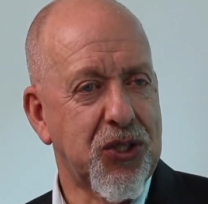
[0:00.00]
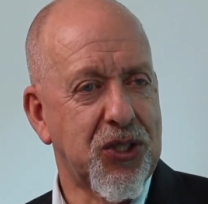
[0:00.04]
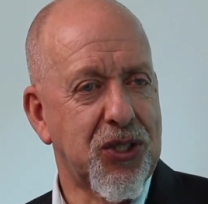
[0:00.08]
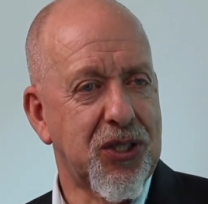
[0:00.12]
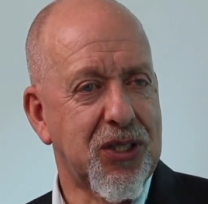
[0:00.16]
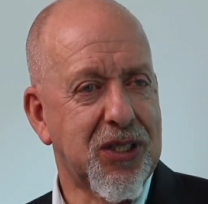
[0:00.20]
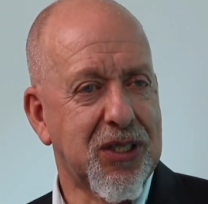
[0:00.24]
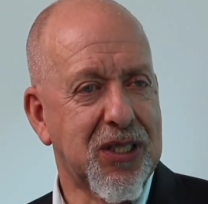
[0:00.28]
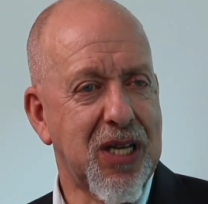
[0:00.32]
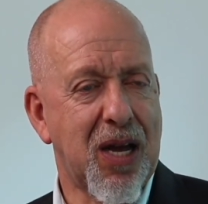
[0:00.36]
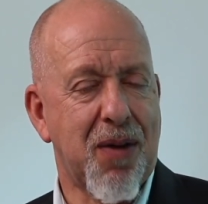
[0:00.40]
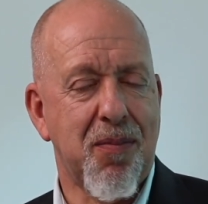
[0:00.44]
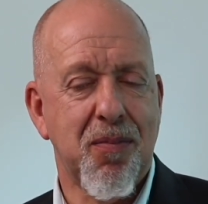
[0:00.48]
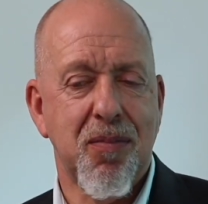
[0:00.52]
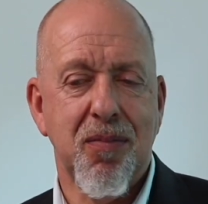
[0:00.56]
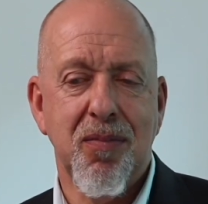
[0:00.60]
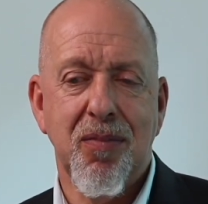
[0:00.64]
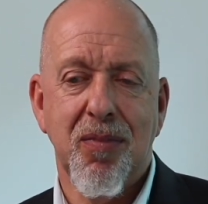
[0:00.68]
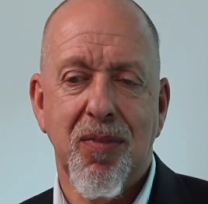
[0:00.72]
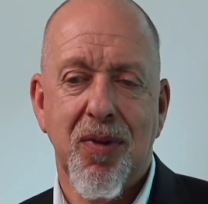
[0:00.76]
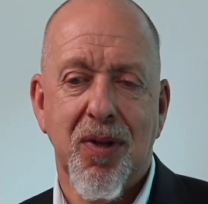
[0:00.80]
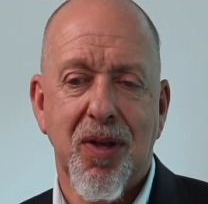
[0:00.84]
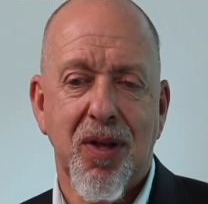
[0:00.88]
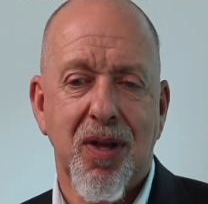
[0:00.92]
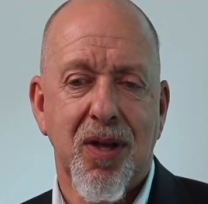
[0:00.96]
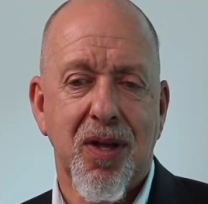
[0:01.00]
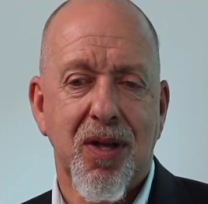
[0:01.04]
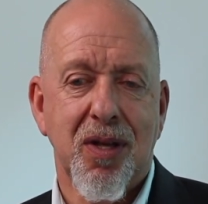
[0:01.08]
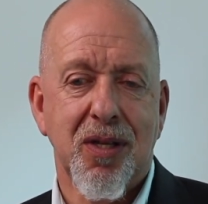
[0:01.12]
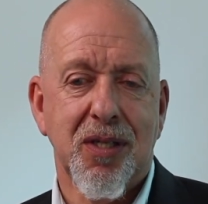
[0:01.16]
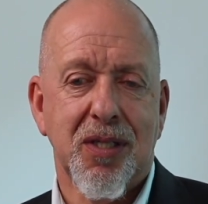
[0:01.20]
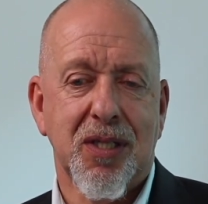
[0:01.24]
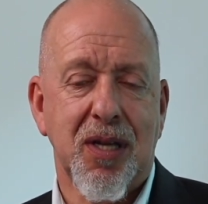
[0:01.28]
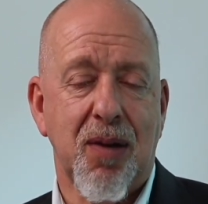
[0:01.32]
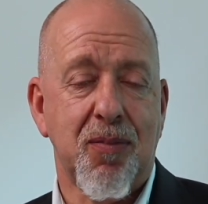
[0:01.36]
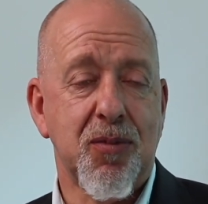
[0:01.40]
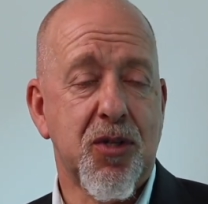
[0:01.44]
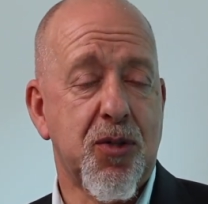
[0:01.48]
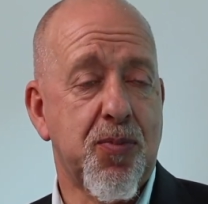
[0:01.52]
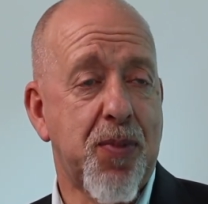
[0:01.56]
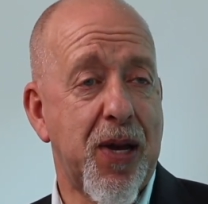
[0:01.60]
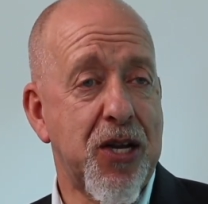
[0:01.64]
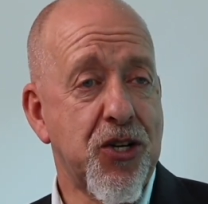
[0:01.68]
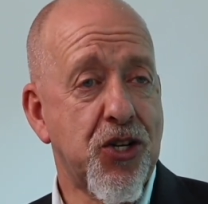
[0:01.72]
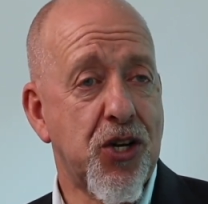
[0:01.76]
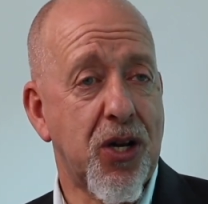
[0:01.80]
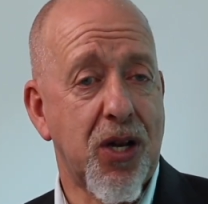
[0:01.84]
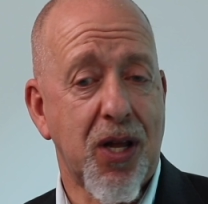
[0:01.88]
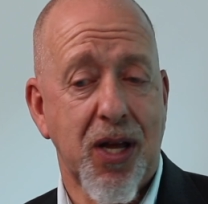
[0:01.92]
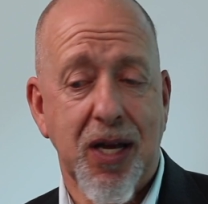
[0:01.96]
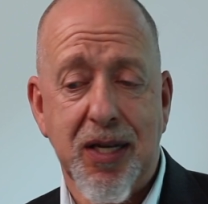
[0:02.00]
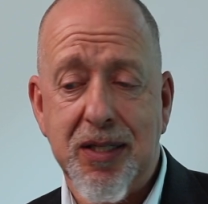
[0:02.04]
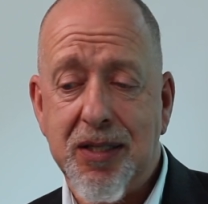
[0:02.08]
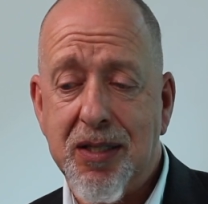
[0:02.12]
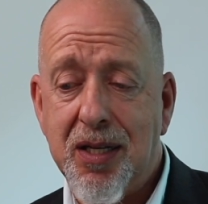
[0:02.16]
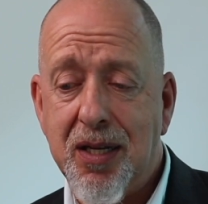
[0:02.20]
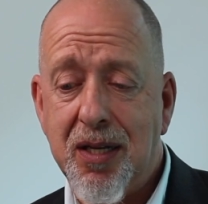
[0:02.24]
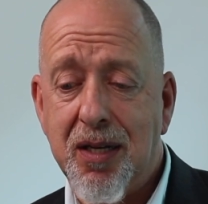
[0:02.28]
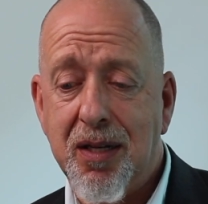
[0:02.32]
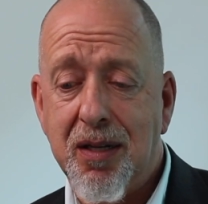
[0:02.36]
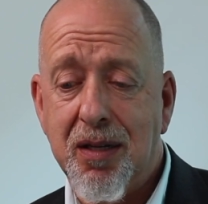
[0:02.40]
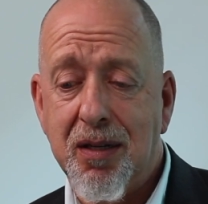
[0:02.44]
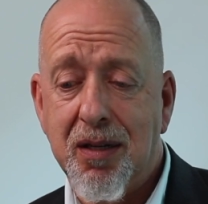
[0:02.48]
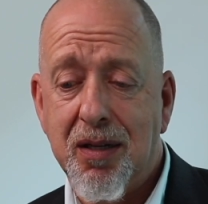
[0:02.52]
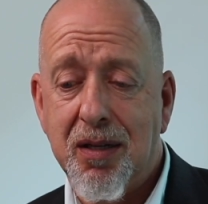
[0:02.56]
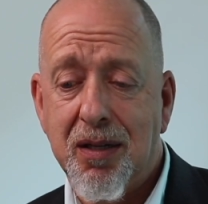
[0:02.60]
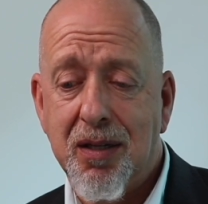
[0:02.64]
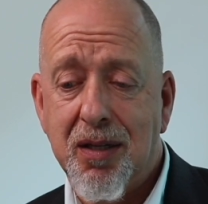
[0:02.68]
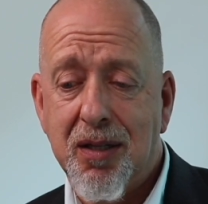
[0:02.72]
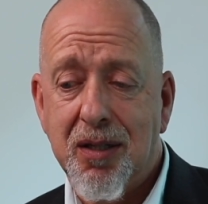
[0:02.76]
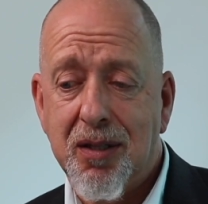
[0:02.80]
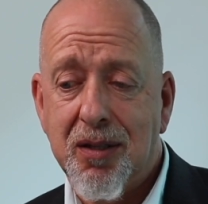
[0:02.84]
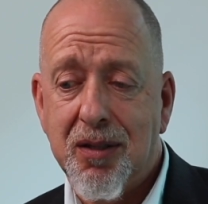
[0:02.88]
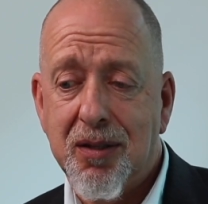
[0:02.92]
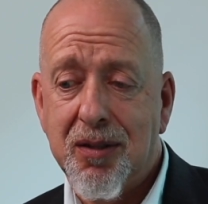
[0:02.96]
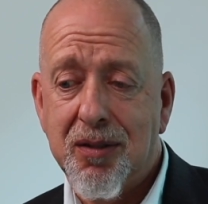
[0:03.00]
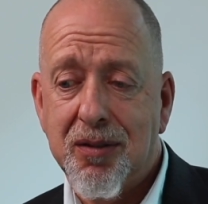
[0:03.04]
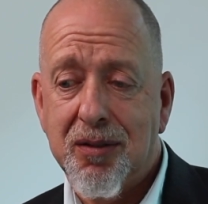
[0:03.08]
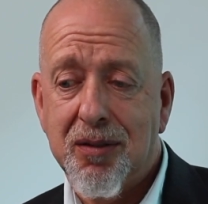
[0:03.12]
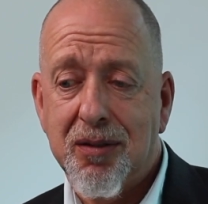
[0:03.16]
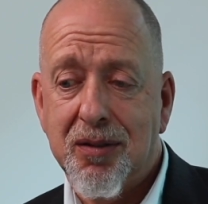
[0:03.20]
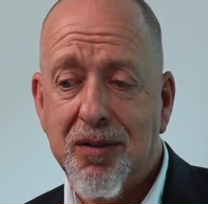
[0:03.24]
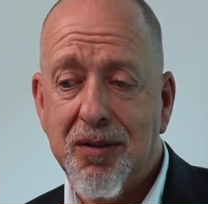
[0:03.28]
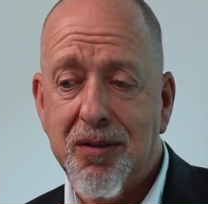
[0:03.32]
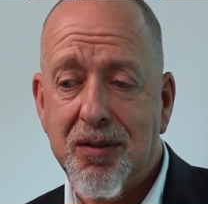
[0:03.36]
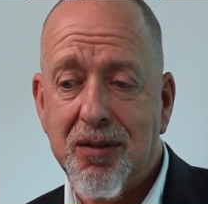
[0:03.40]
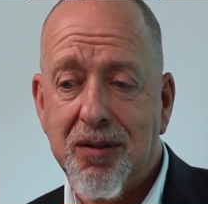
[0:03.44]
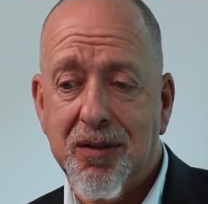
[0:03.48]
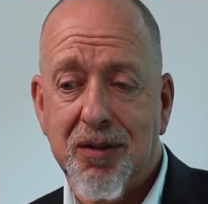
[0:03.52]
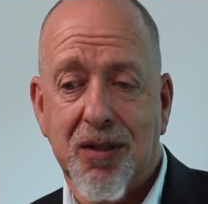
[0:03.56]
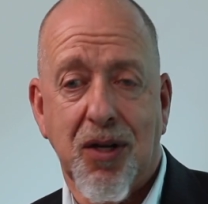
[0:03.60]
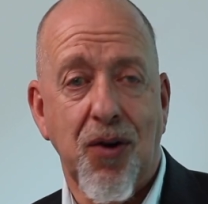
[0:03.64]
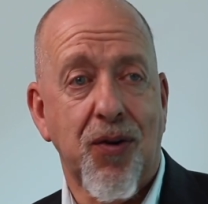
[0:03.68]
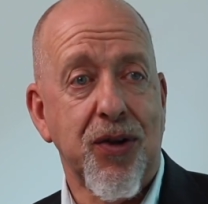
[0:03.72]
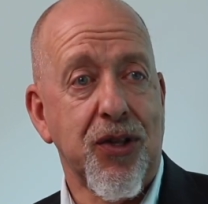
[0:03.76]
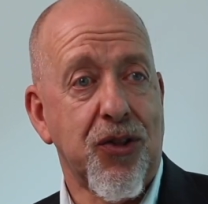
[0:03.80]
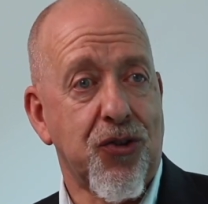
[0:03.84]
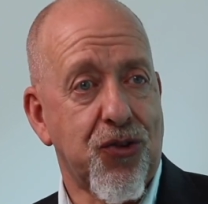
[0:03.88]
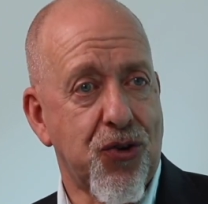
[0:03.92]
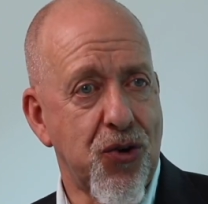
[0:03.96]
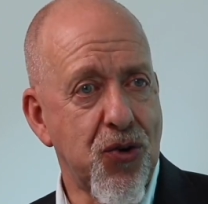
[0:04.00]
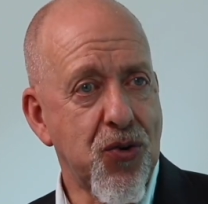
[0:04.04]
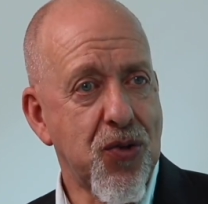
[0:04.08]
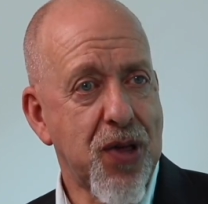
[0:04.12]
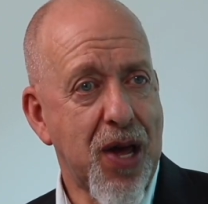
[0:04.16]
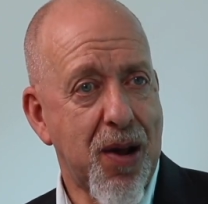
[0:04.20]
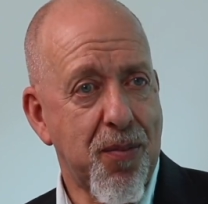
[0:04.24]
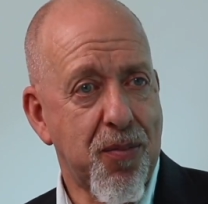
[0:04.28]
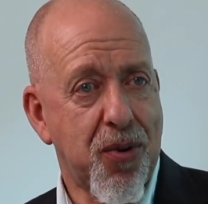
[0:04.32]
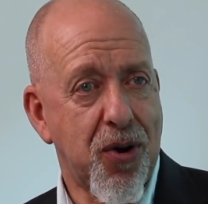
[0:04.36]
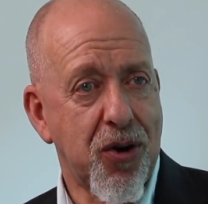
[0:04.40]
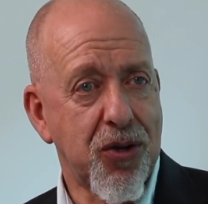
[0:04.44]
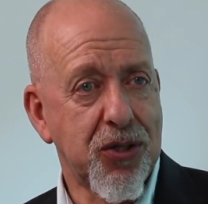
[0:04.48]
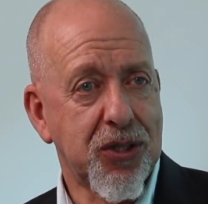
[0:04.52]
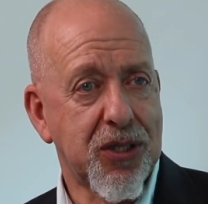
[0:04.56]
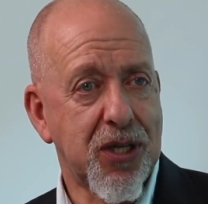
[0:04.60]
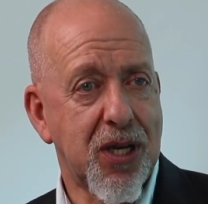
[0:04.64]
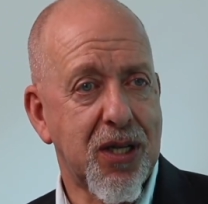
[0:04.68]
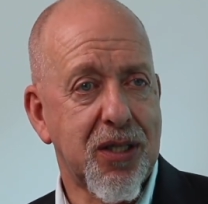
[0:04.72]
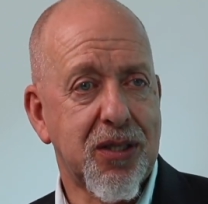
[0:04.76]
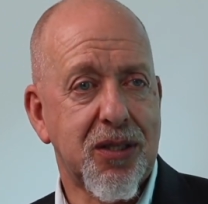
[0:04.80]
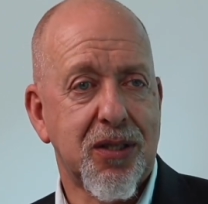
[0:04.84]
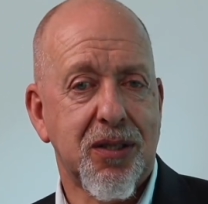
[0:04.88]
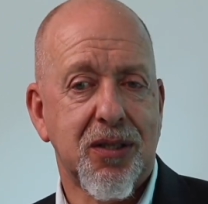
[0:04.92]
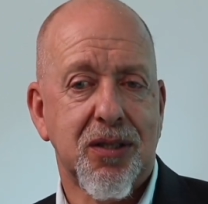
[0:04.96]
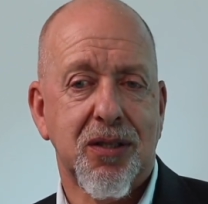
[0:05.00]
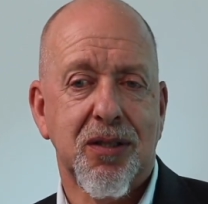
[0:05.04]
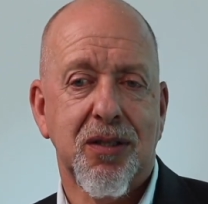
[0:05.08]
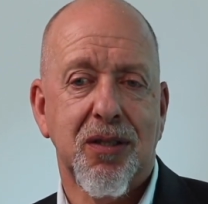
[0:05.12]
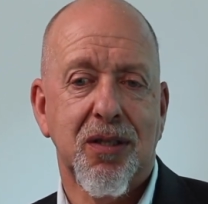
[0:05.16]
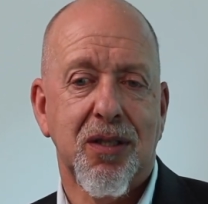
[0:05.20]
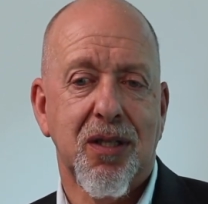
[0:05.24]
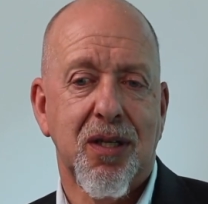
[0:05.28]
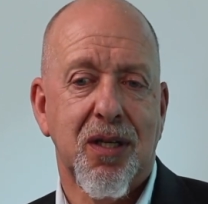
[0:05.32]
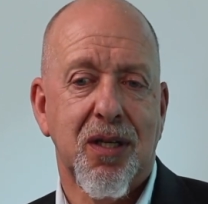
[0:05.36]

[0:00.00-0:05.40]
Some specialize in going through that process.